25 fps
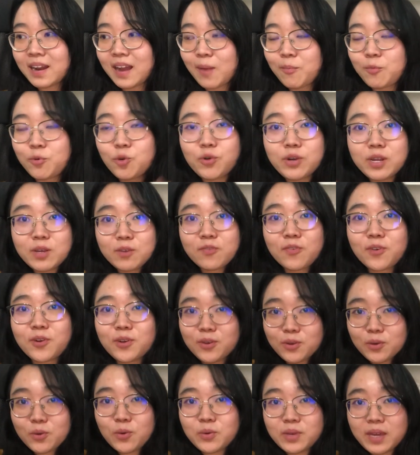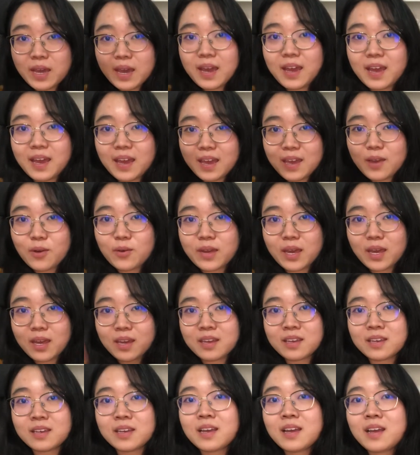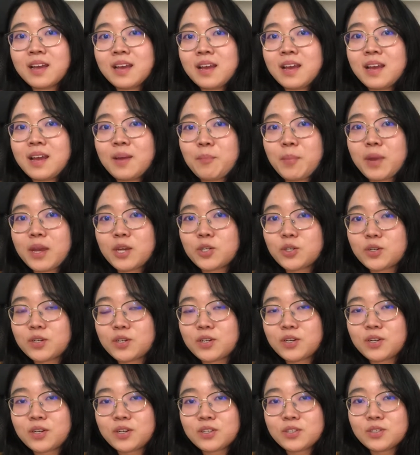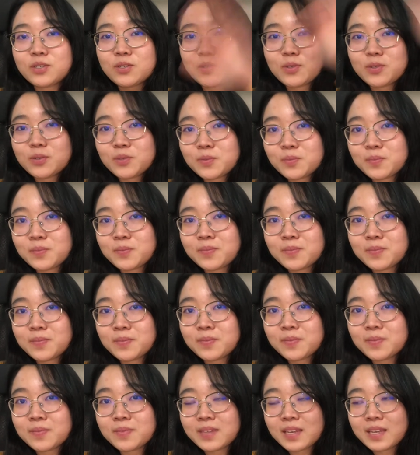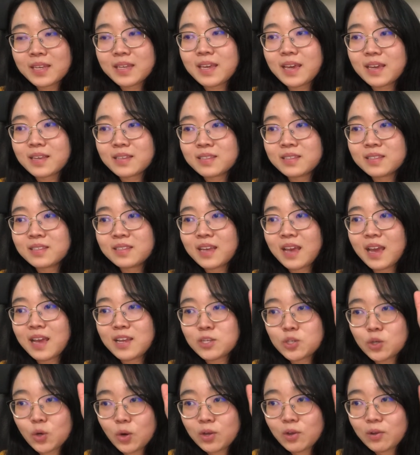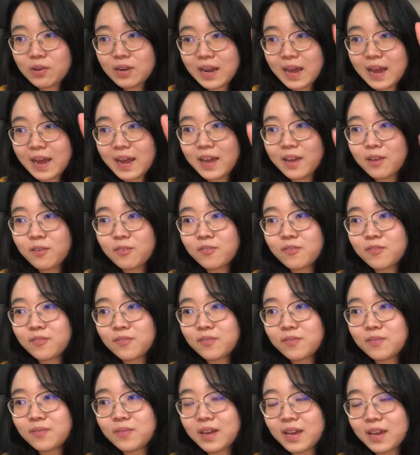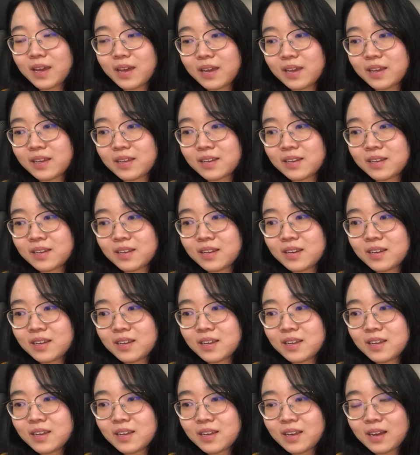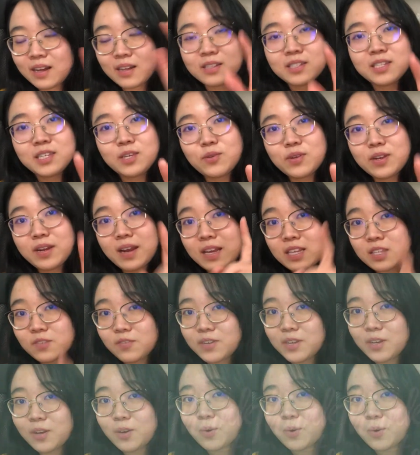I'm rooting for you. Yay. Okay. Make sure to, yes, enjoy your life, and I'll see you in the next video.